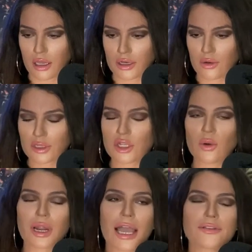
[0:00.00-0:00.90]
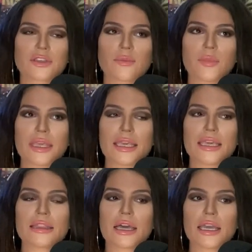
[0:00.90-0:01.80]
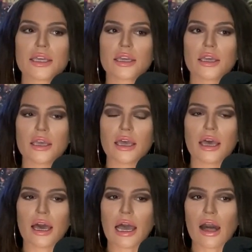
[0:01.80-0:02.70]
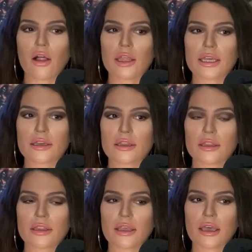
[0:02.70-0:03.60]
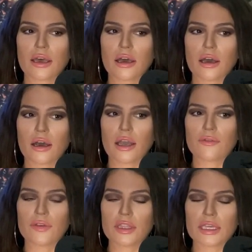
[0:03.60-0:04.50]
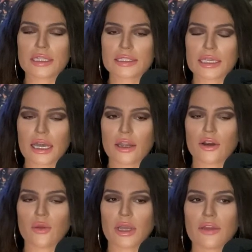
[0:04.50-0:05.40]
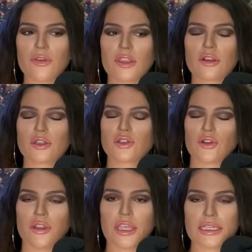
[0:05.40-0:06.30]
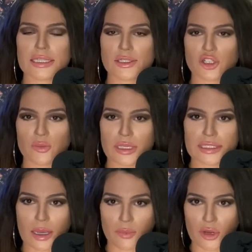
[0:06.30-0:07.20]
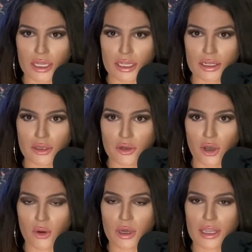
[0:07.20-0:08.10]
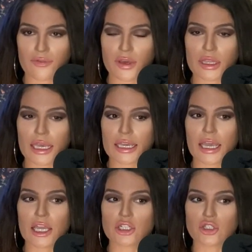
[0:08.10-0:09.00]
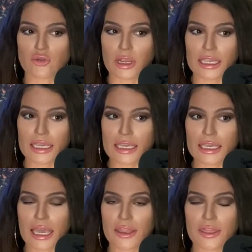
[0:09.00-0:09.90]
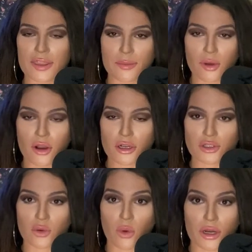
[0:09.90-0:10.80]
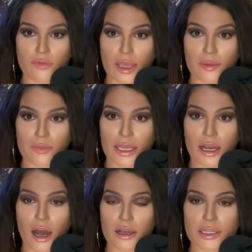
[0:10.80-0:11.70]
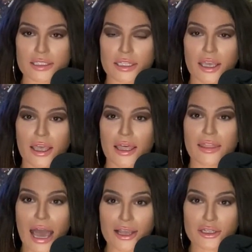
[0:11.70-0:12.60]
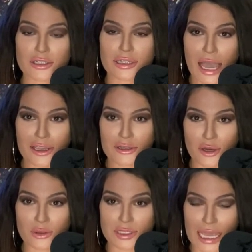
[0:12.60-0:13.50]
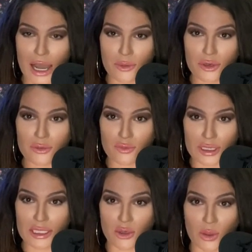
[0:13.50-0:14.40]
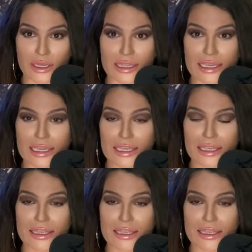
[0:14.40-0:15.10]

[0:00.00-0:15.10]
I don't, you know what, I, to me, like, out, like, I feel like it's like, I don't know, like, I feel like there are certain things that should be separated, you know? And I feel like drinking and theme parks are one of them. Like, because that could go sour really quickly.